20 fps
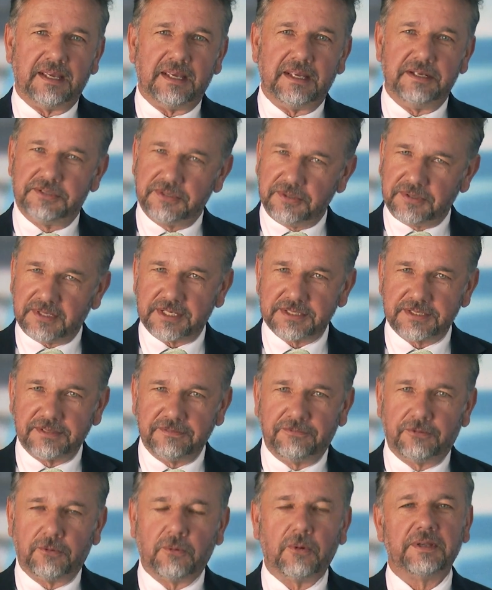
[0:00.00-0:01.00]
In
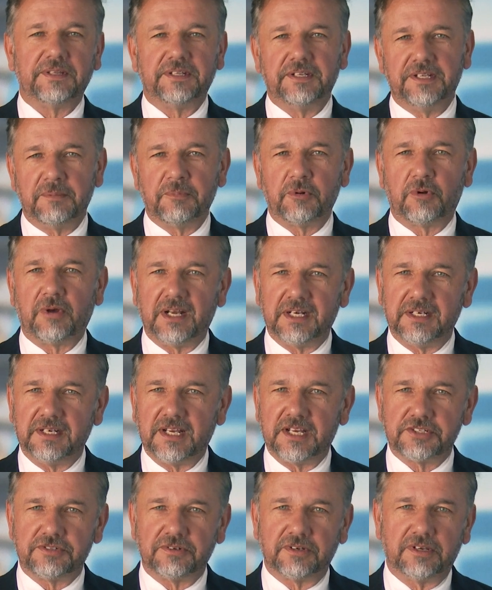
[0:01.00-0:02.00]
2004, at the Democratic
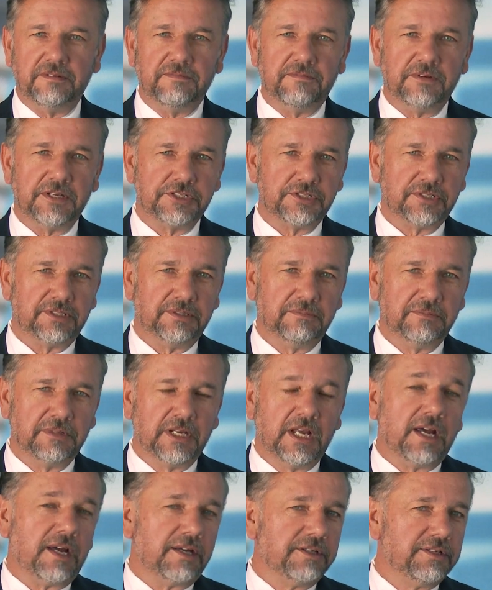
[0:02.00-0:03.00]
National Convention,
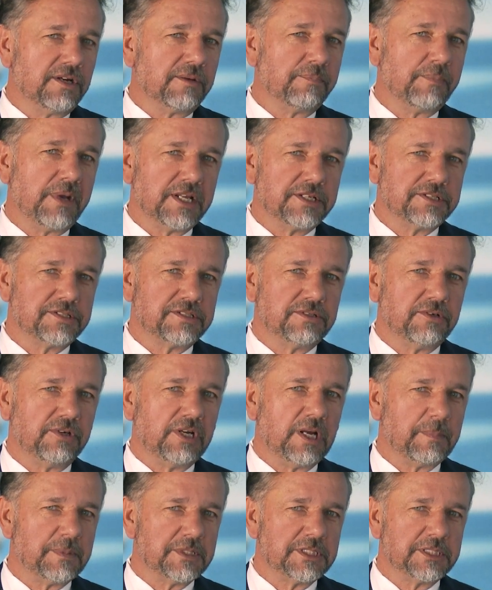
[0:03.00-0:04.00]
a young man stood
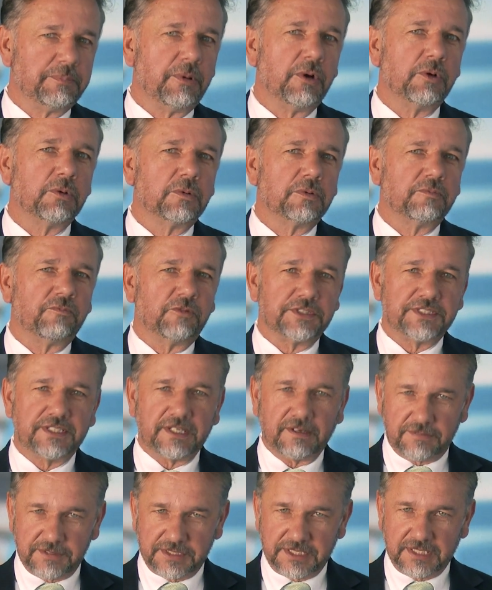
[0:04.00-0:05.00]
up and spoke for
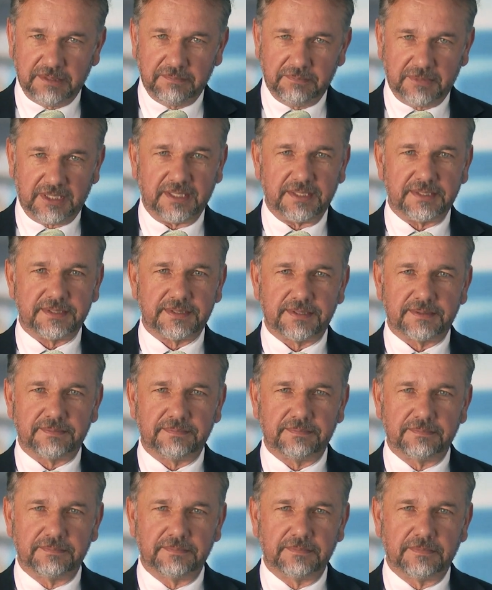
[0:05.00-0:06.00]
17 minutes,
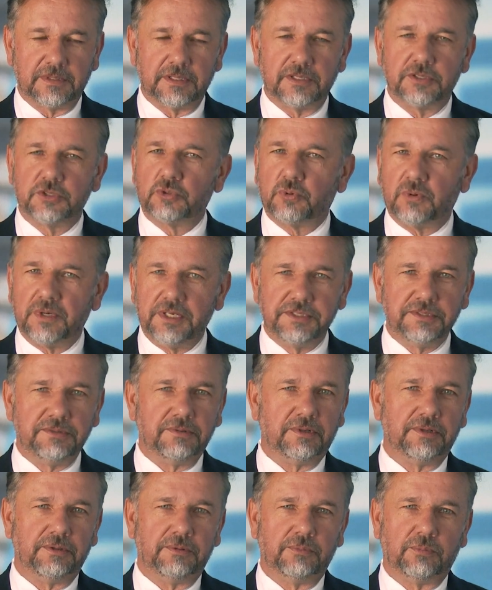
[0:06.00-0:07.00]

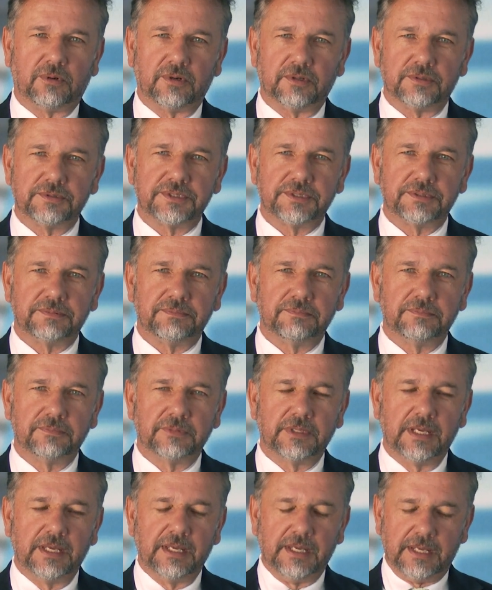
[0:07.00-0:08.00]
2,200 words.
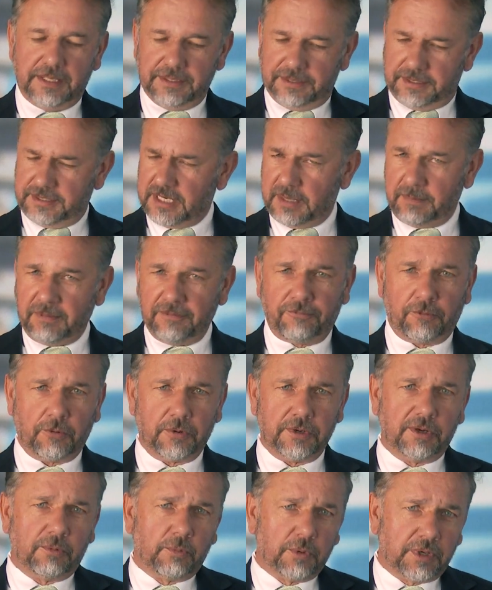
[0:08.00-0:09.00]
The day
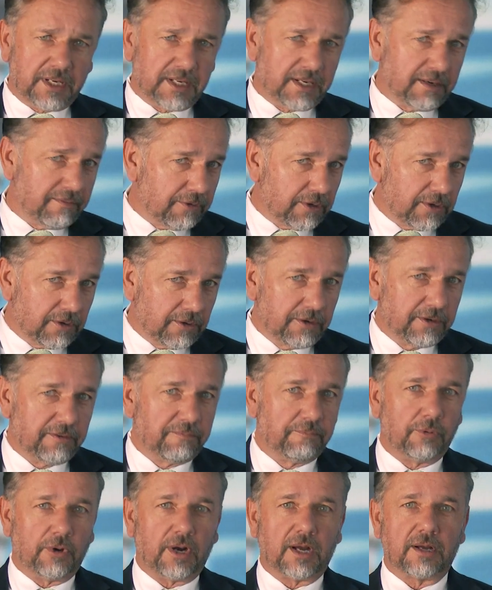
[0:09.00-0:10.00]
before, no one had ever heard of
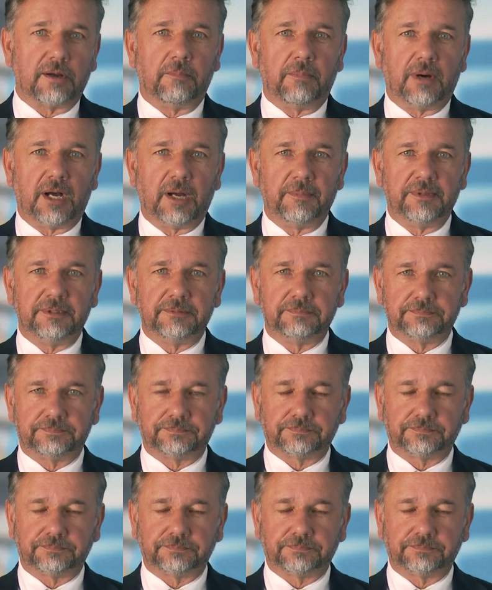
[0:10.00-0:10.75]
Barack Obama.